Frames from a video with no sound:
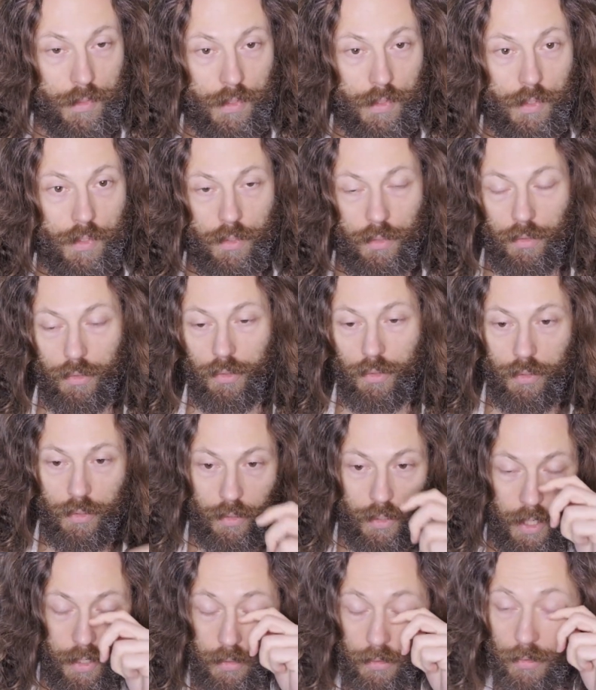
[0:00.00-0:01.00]
So you could
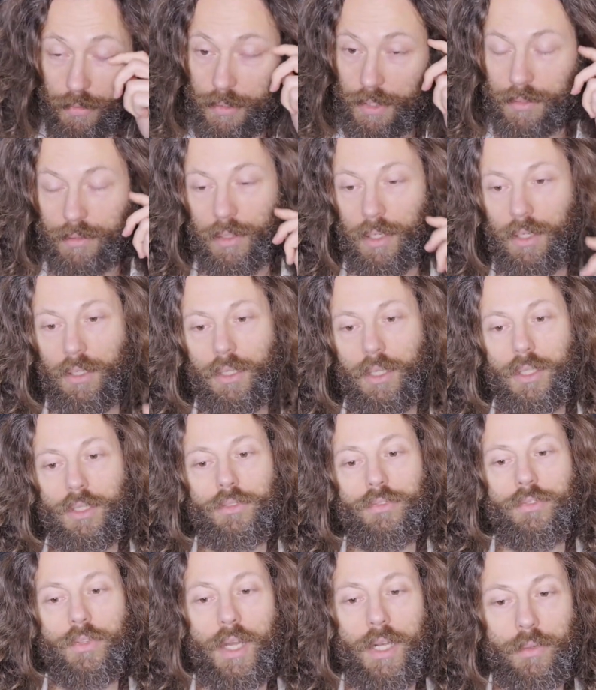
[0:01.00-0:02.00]
argue that a lot
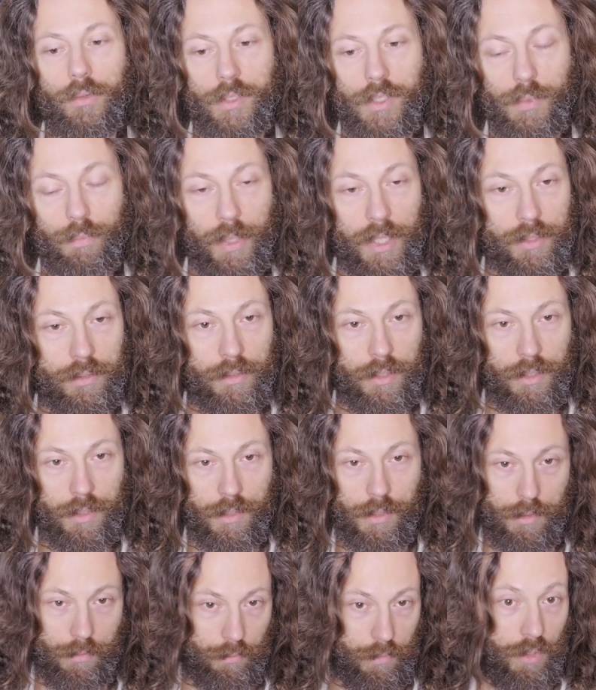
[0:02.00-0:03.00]
of Angra's
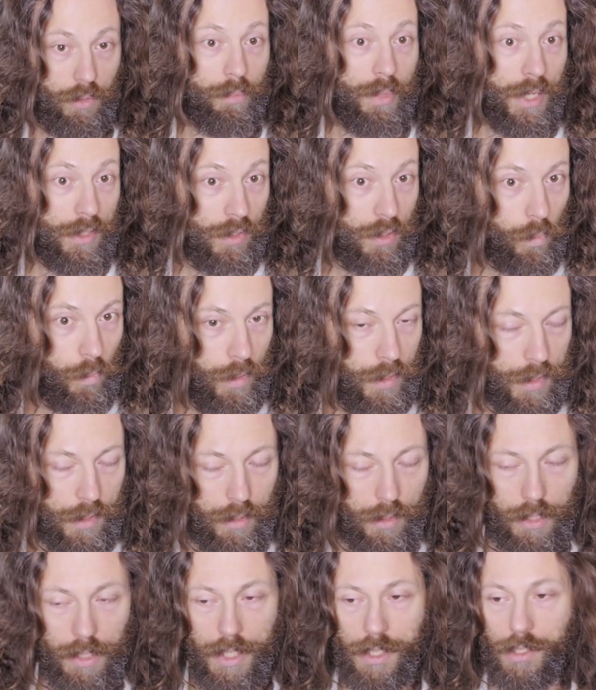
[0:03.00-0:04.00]
paintings, the best ones
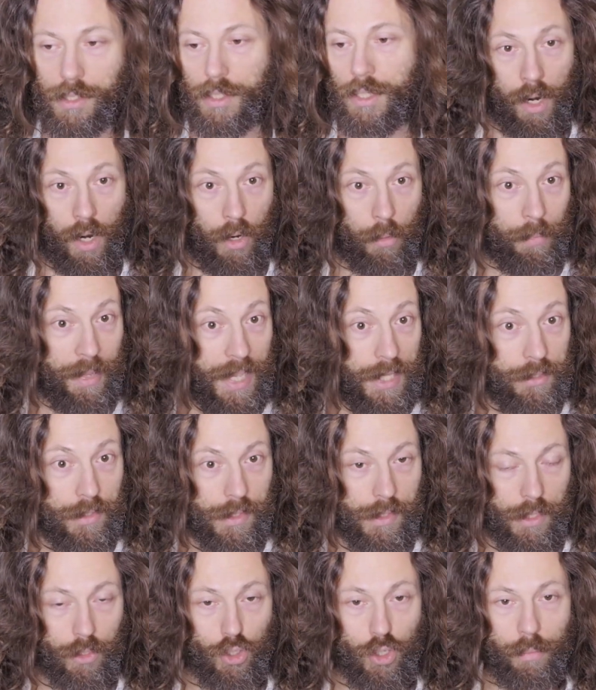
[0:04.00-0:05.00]
at least, are made in
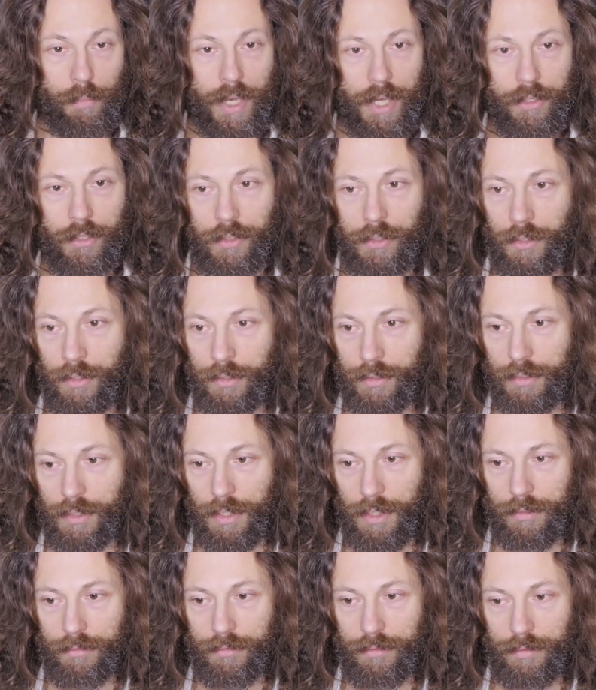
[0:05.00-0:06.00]
such a manner
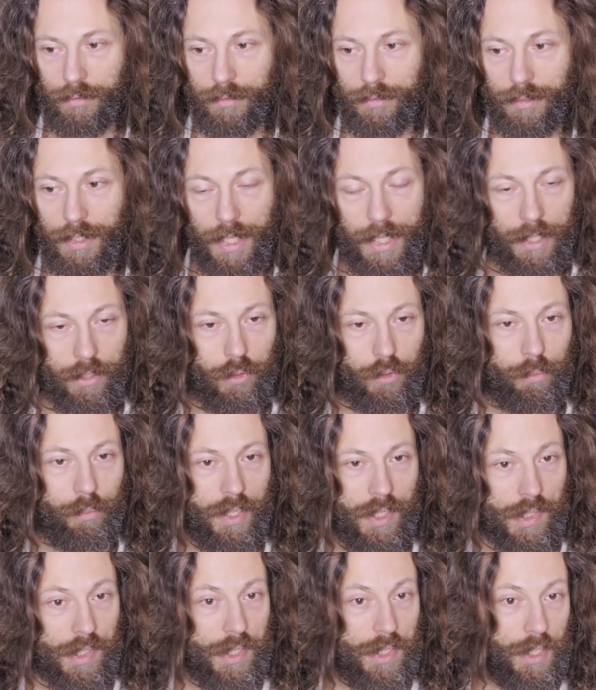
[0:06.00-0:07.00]
that they could
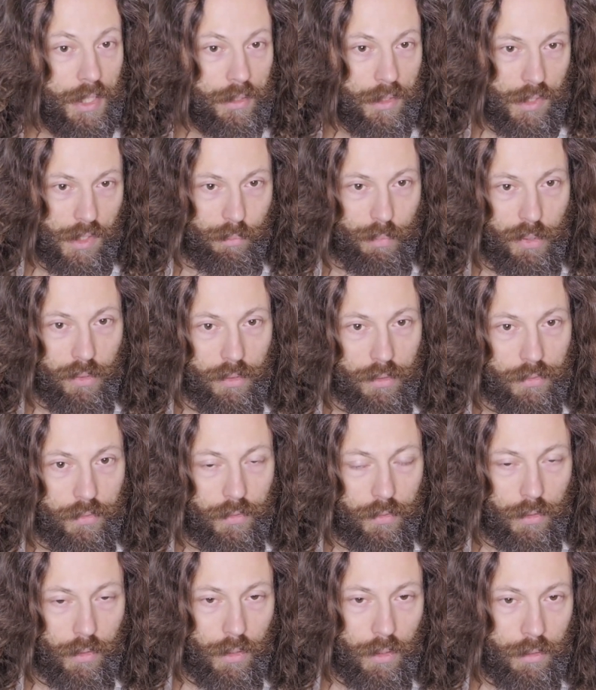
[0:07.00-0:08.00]
be seen as
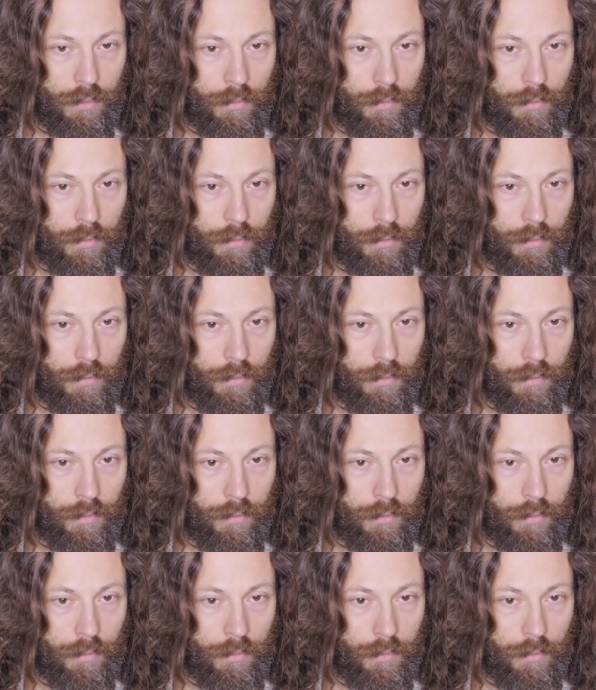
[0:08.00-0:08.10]
beautiful